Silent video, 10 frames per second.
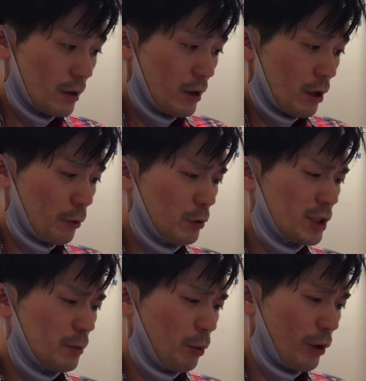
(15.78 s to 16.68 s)
through
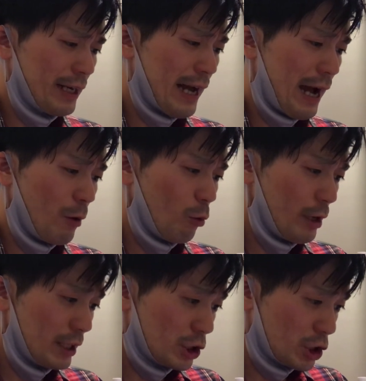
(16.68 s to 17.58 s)
to the point at
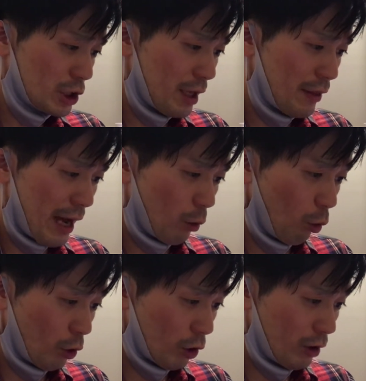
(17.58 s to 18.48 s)
which that
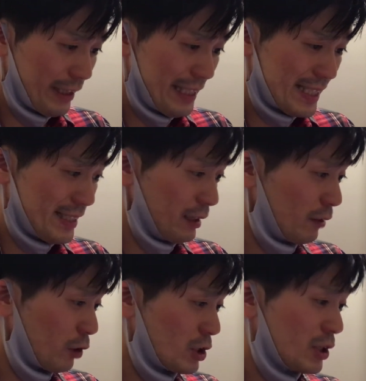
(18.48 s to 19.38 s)
order is
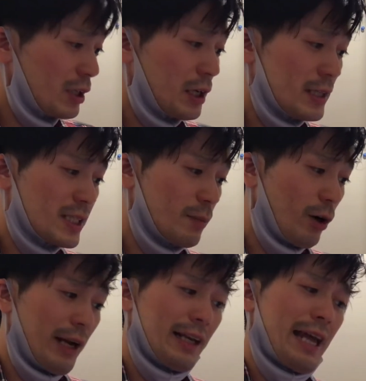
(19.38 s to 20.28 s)
delivered to the
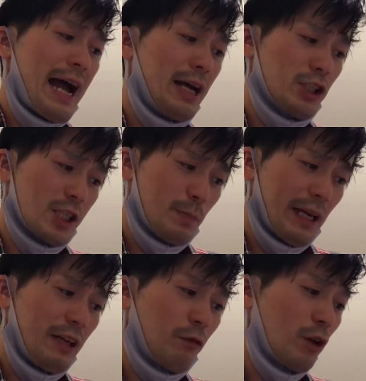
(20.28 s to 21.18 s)
customer and cash is
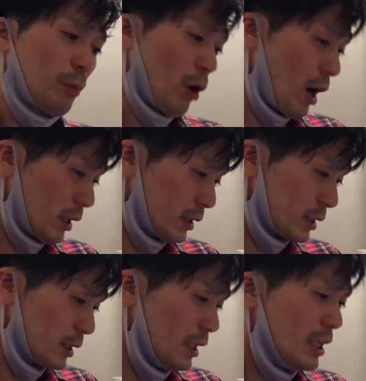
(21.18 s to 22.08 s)
paid for the
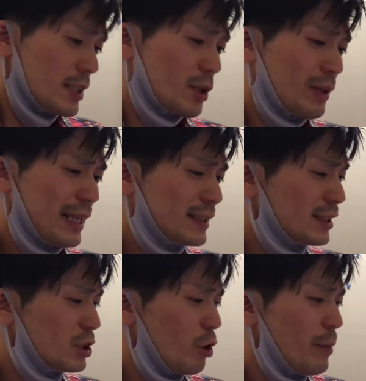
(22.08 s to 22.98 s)
product. So that's
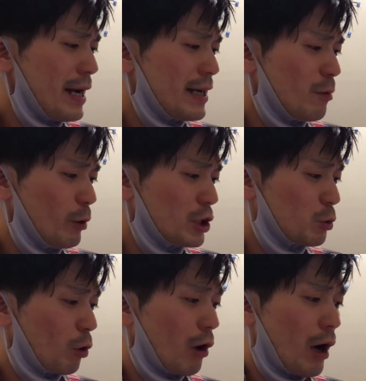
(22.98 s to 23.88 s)
the domain in
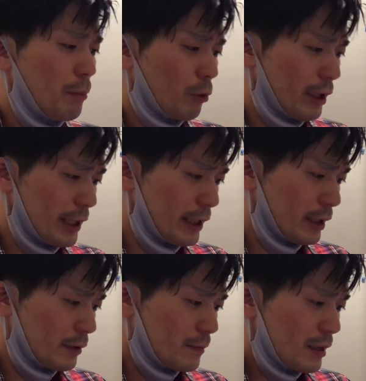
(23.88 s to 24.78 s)
which we're
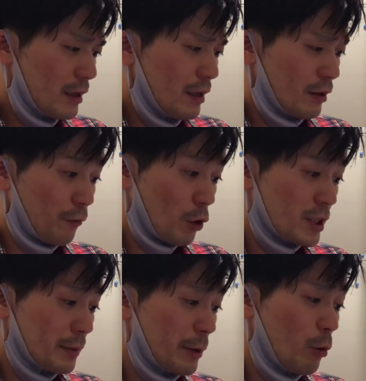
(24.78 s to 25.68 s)
operating. The
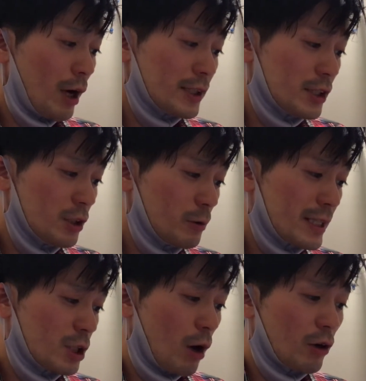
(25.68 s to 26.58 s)
first thing we want to do
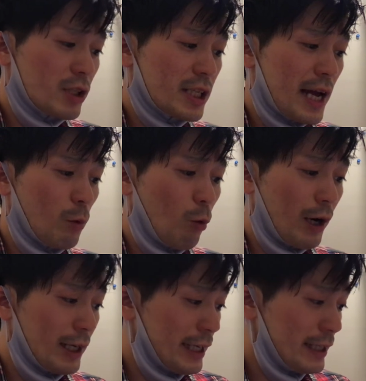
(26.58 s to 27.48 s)
is to understand
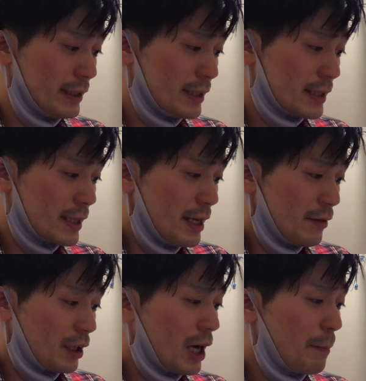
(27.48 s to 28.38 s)
what it is
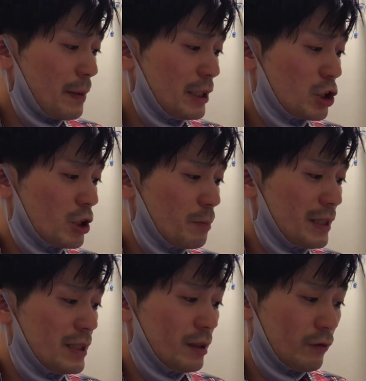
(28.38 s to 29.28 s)
the company should
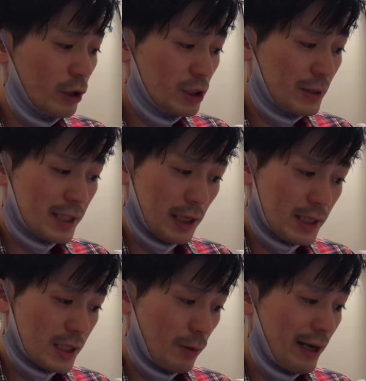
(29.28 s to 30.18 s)
be delivering to its
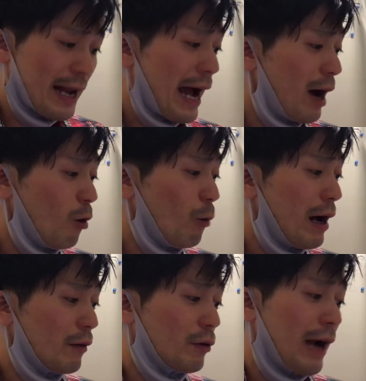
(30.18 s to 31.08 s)
customer and how
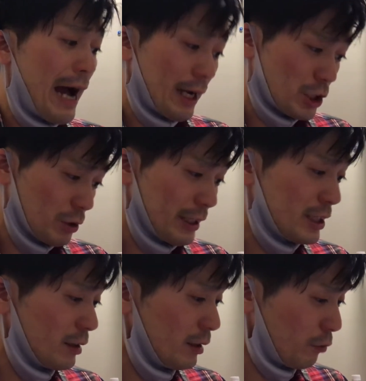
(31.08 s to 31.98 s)
well they're actually
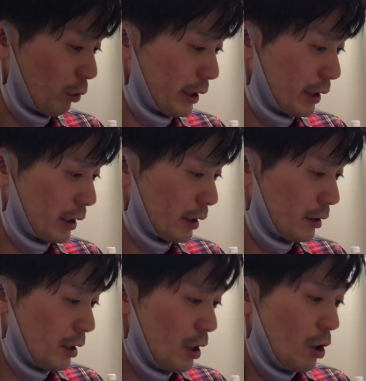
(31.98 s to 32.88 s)
delivering.
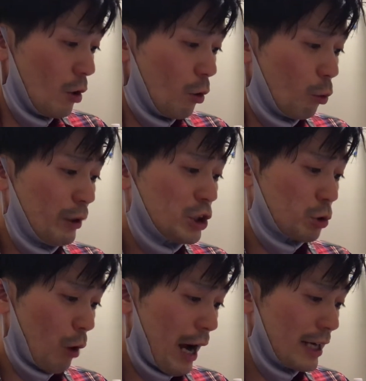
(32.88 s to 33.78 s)
We
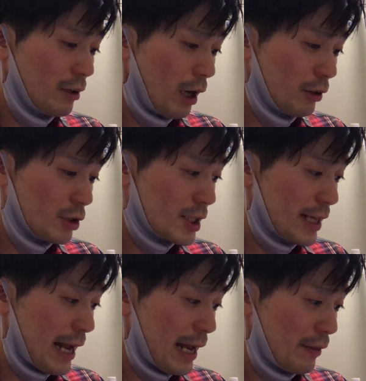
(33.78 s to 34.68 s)
try to
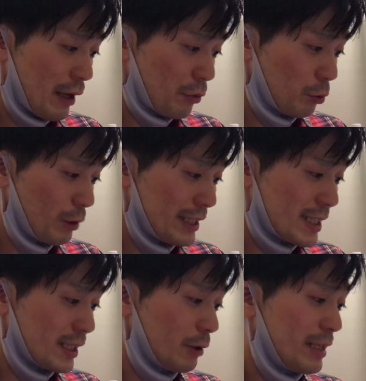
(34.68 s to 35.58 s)
understand that through a
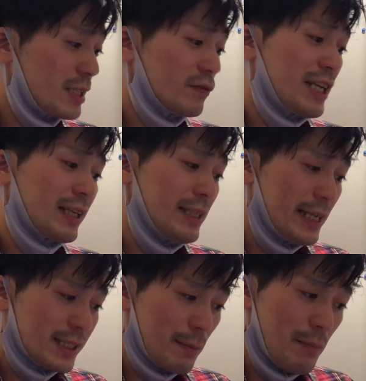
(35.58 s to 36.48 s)
series of
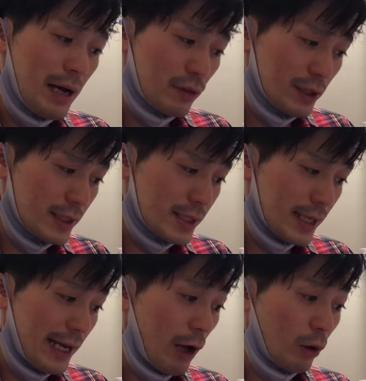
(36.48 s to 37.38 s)
techniques and methods,
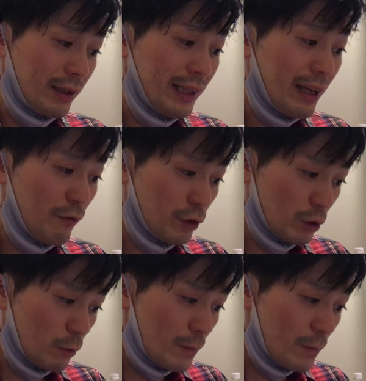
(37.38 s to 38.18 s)
and I'll give you